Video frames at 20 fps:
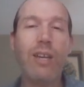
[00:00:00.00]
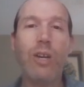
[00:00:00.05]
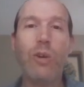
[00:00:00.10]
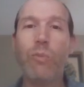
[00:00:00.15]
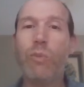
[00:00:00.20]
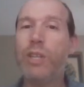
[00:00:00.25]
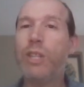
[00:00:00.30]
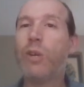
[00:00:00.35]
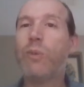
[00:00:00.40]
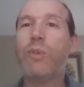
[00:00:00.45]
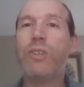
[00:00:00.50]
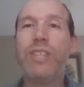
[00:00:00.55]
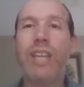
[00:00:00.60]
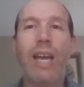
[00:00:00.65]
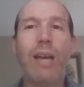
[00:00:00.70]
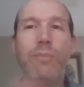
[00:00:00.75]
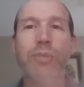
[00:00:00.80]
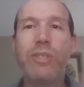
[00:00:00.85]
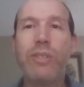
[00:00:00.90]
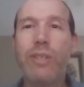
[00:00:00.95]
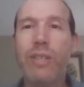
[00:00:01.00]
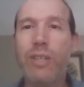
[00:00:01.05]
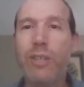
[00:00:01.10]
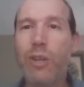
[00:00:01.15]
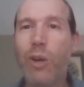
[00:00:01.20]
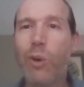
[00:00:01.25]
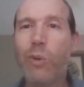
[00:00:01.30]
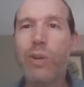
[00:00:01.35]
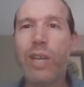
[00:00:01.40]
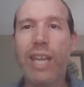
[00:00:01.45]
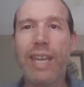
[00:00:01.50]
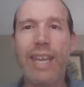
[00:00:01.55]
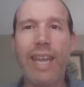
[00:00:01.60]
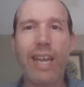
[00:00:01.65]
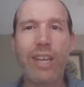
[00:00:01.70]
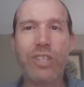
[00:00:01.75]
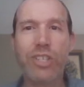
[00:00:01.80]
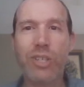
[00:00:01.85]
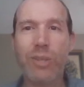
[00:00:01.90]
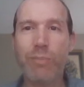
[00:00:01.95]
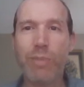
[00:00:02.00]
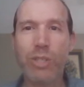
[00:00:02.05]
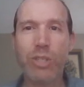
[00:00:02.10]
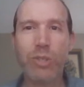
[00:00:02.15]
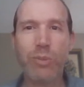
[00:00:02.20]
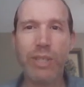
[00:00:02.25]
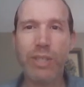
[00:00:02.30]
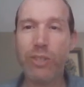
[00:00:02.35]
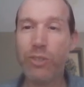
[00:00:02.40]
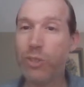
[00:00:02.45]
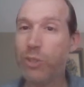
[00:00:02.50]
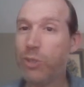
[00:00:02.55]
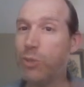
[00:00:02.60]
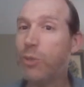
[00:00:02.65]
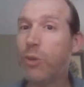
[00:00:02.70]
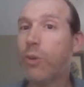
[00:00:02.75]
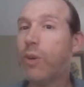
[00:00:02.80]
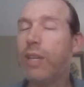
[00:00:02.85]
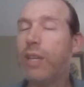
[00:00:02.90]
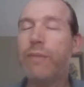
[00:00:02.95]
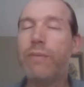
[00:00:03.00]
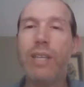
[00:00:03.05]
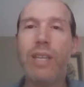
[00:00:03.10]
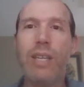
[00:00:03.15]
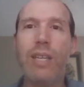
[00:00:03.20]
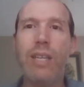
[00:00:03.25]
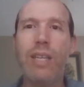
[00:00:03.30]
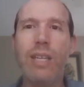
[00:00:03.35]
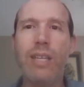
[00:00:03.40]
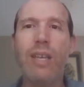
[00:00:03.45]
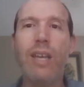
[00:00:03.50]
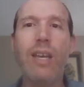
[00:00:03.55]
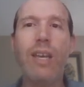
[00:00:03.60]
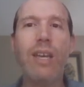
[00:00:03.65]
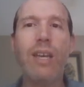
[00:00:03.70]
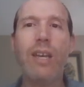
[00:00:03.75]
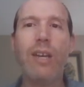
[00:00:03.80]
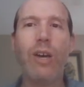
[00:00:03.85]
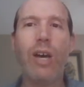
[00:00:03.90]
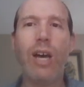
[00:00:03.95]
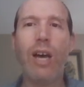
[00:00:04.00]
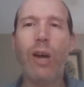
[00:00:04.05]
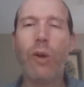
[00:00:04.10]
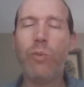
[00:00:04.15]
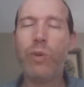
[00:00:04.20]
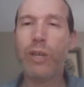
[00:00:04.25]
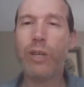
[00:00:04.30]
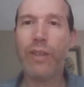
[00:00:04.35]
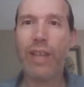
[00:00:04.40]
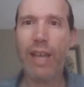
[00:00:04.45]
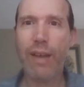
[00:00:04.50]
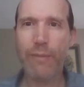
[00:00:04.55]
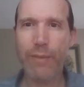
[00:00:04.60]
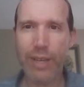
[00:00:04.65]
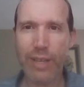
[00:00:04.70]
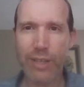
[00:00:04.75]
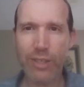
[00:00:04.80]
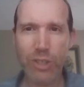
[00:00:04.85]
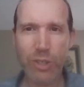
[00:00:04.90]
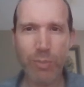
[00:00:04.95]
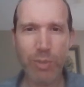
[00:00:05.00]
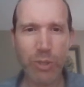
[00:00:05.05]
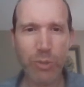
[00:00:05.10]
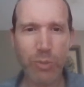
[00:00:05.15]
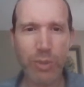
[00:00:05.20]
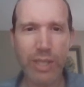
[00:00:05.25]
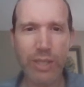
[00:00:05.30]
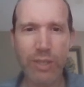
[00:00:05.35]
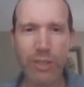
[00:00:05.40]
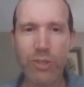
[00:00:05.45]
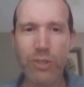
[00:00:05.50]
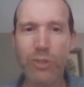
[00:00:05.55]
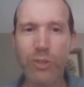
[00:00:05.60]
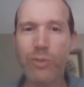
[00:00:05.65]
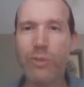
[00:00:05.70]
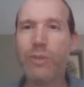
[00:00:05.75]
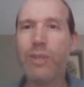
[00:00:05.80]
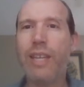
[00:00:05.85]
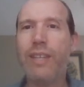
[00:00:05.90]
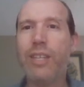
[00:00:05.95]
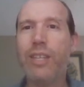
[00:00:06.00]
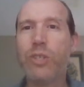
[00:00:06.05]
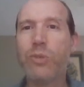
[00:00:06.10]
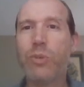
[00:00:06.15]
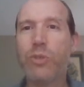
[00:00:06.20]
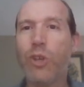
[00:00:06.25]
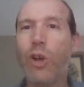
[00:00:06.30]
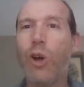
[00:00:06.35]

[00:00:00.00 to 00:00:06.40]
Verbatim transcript: when there was absolutely no connection between the two, nor even any uh, real evidence between the two. And this was